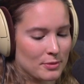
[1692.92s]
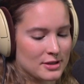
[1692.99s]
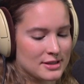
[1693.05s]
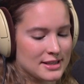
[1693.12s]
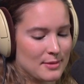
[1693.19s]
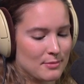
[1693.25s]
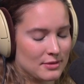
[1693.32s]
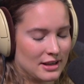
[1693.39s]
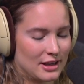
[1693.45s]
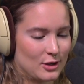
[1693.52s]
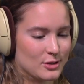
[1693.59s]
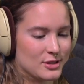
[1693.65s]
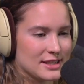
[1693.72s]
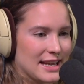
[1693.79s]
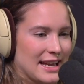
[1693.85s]
up on something
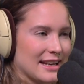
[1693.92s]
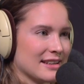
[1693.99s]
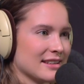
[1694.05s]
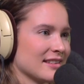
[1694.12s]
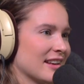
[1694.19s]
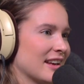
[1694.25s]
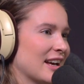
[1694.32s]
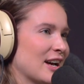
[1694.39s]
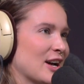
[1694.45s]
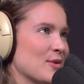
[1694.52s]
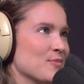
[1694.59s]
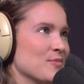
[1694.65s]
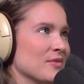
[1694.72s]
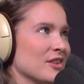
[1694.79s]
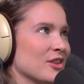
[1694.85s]
you said,
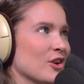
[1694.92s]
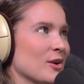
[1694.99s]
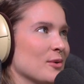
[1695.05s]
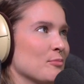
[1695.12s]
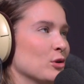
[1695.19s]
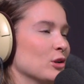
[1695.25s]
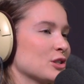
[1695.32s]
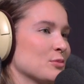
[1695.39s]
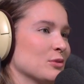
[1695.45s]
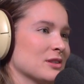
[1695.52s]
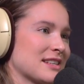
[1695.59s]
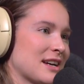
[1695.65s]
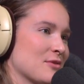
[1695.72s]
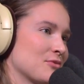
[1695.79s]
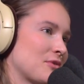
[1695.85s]
um, you're a
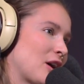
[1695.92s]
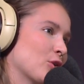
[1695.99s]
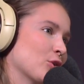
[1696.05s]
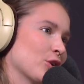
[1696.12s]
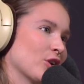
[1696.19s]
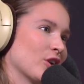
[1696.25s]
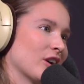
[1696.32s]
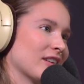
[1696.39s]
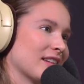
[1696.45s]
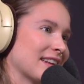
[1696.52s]
multiple-time founder.